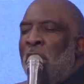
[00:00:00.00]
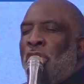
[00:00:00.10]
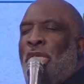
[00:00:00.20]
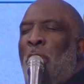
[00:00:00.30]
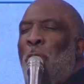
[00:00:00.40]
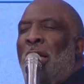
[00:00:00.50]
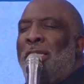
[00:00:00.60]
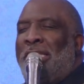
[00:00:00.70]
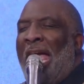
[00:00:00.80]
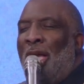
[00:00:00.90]
she
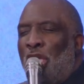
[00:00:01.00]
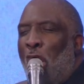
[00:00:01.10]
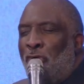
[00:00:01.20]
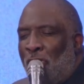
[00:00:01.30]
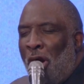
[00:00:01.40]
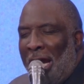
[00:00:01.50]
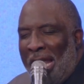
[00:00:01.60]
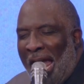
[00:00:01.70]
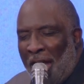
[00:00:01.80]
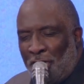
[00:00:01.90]
wouldn't take no for an
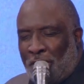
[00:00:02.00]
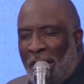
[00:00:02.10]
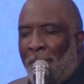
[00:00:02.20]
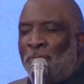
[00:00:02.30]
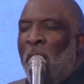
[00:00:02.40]
answer.